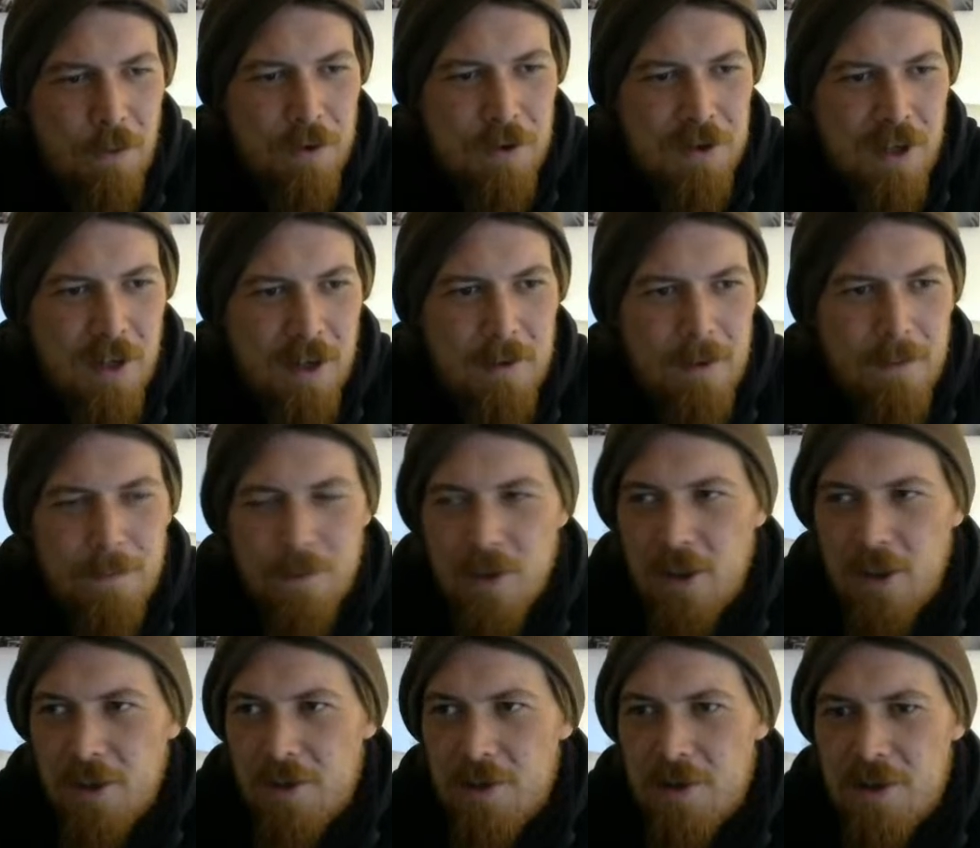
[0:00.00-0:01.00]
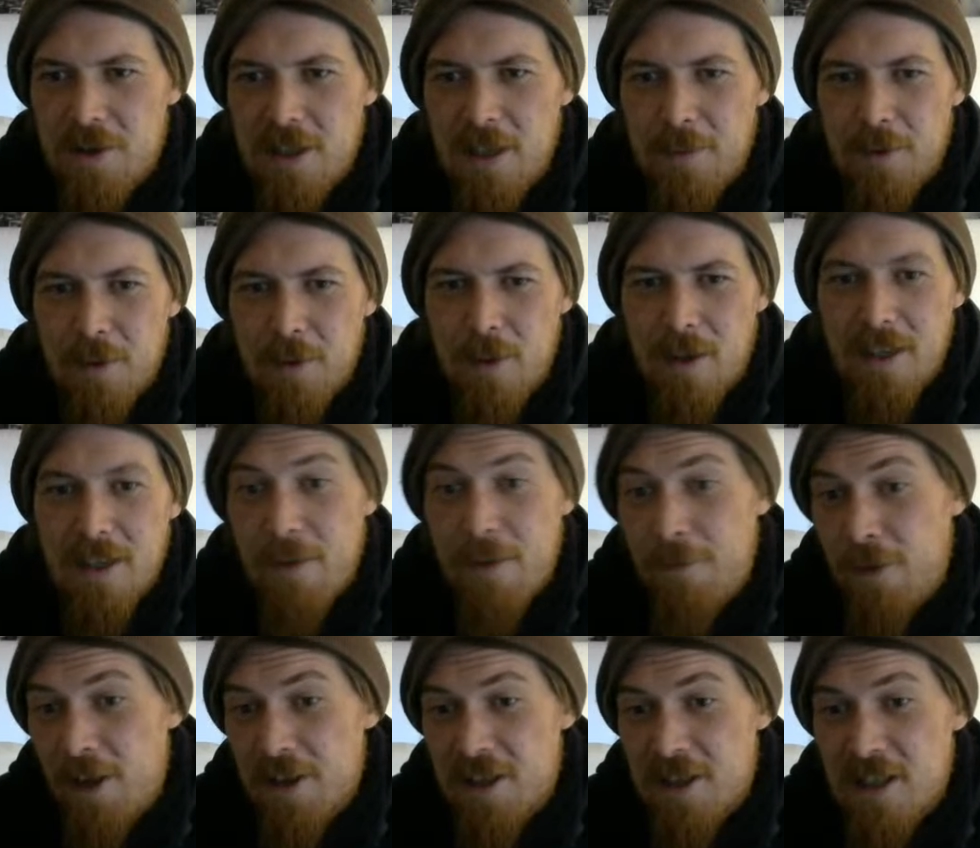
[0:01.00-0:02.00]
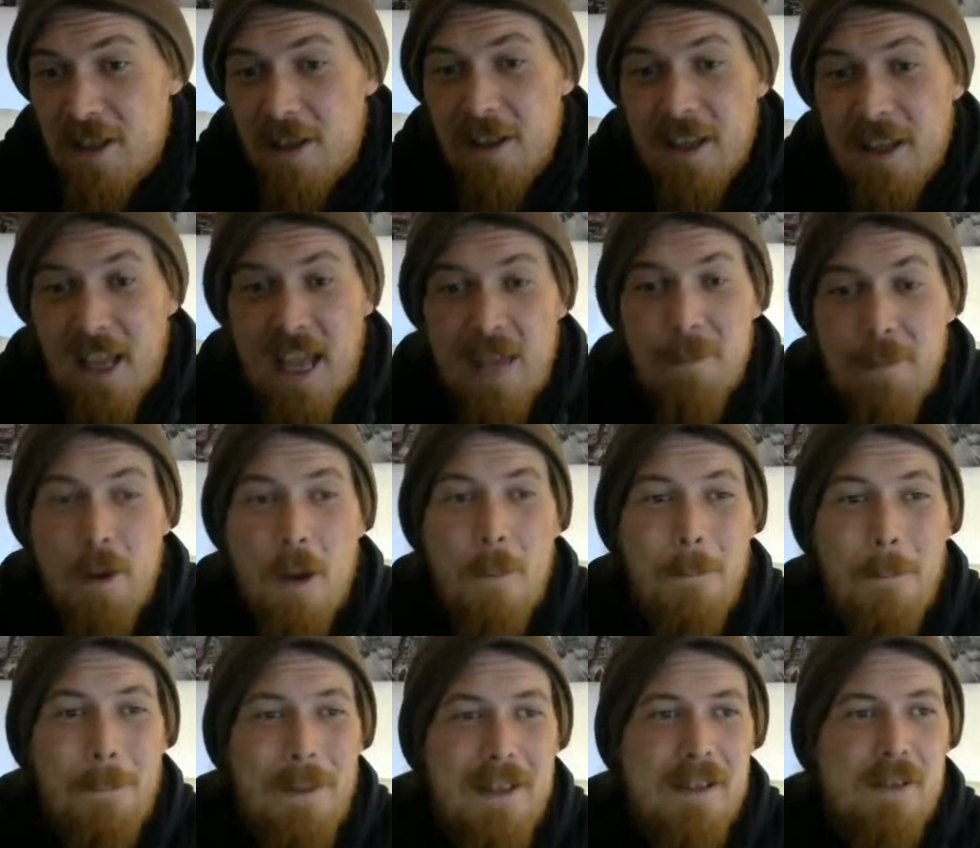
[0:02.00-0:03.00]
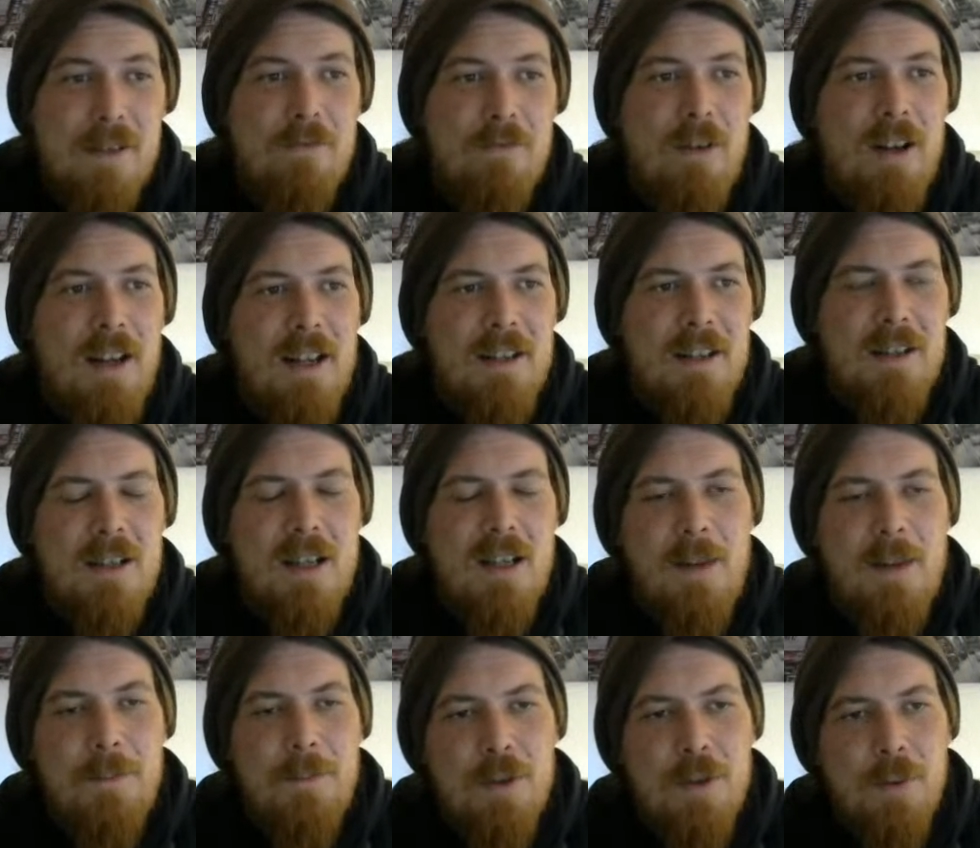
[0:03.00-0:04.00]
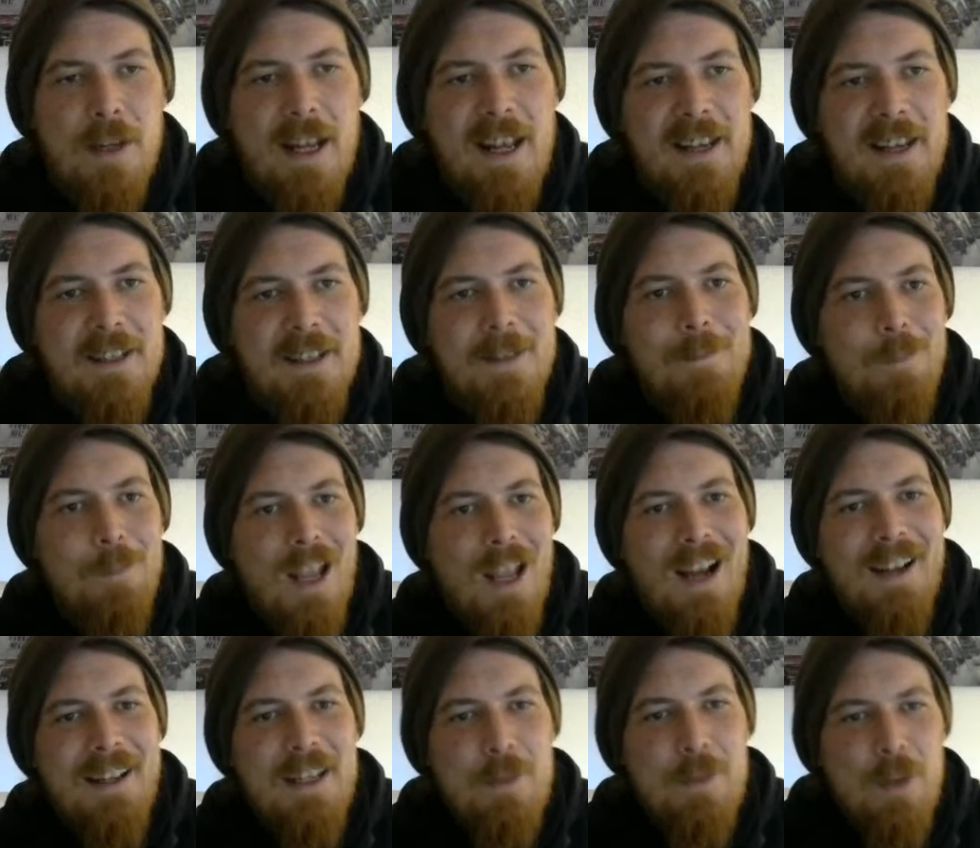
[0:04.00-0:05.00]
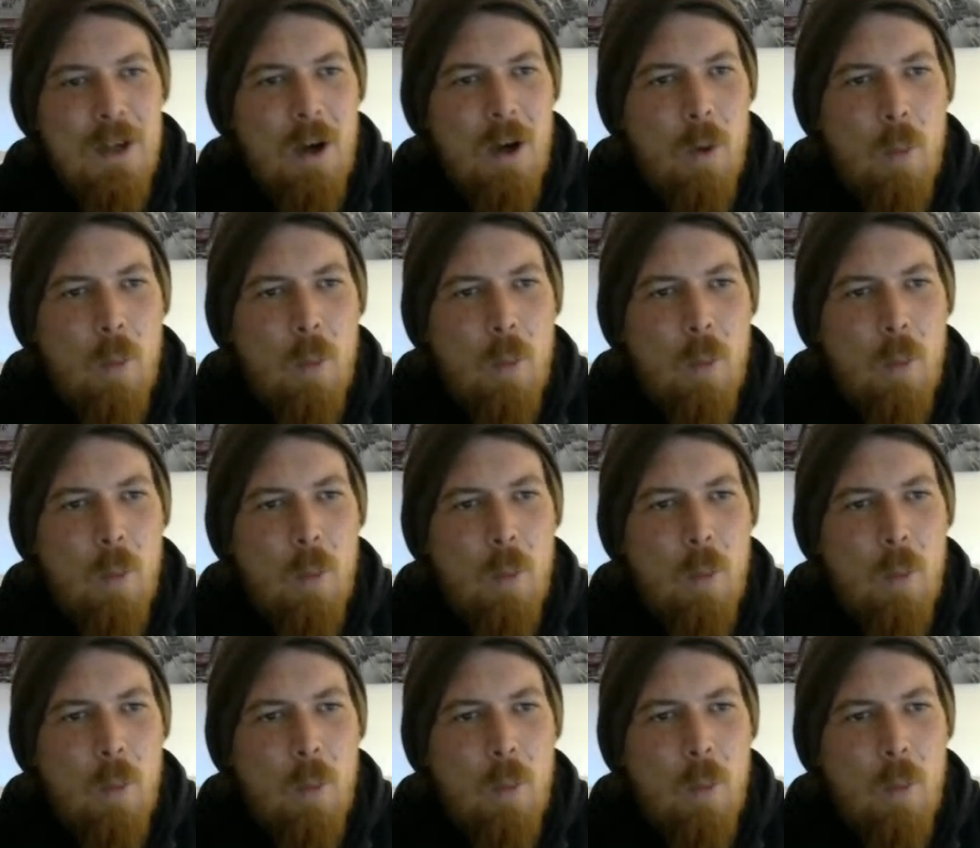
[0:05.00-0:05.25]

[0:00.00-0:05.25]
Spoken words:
so good to see them do well. Yeah, 39-game unbeaten run has come to an end. At least we've got a